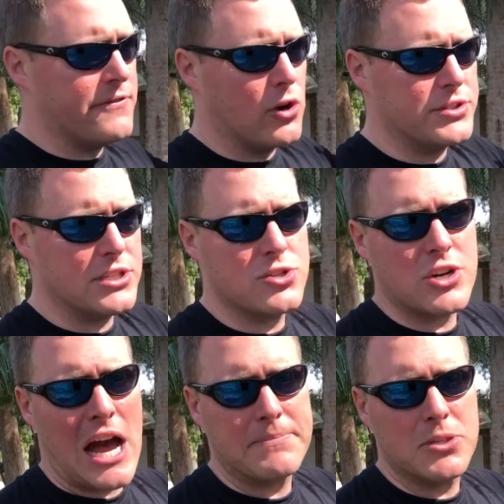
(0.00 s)
the voltage
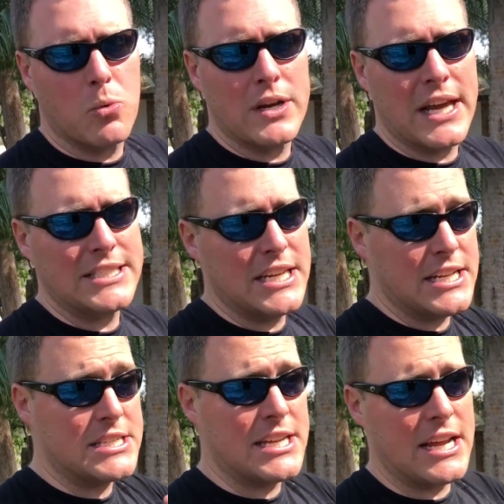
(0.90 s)
dropped to 119
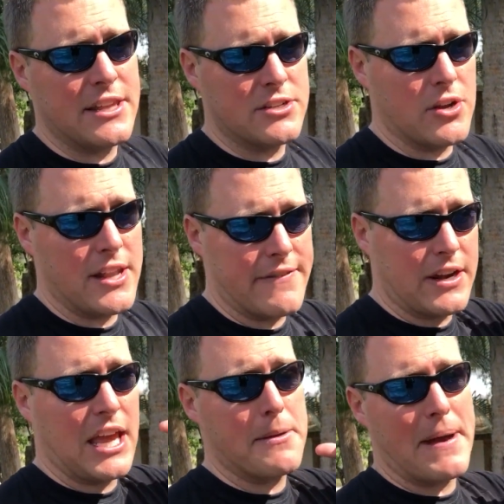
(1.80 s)
and stayed there, so it
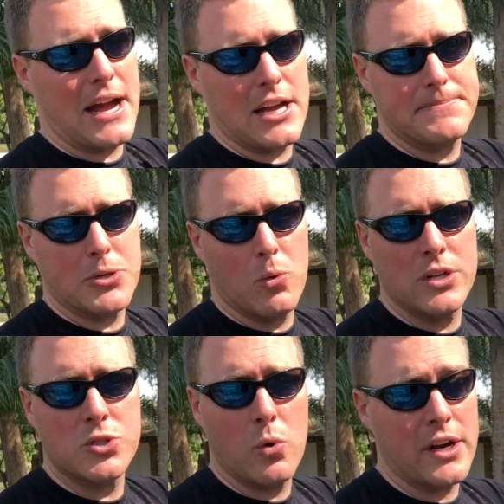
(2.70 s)
never came back up to
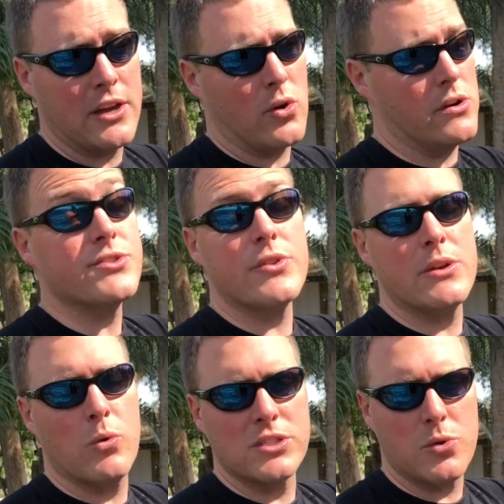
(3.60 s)
120, or it was
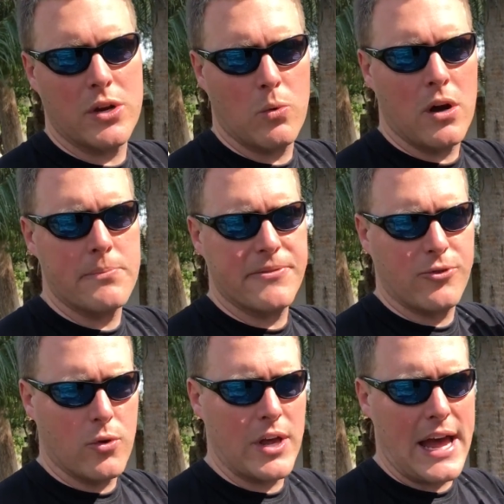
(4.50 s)
reading 121
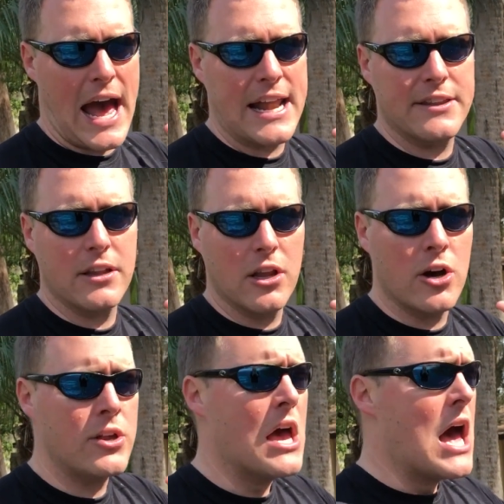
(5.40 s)
before we added the
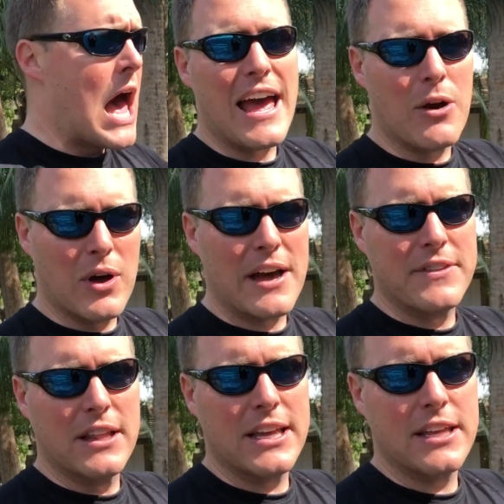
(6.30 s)
load. And we'll have
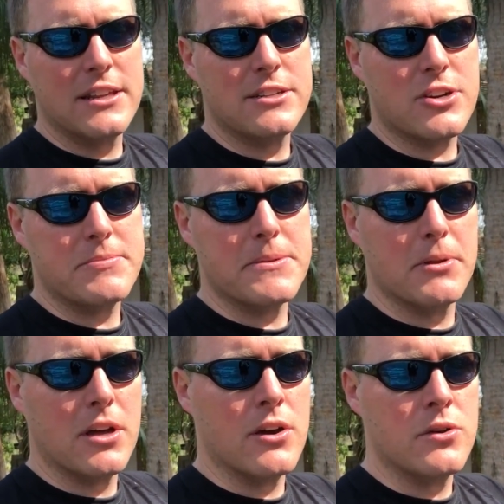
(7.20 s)
the link in the description
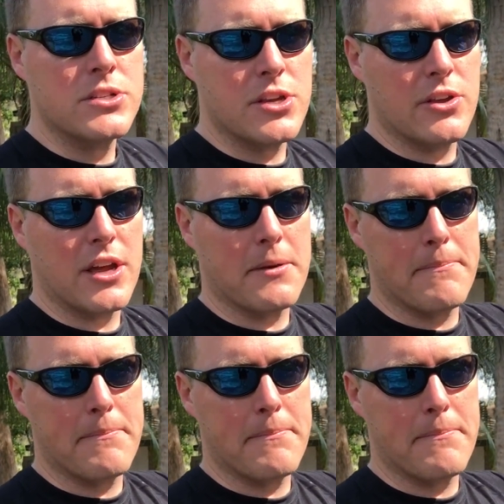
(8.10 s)
below so you can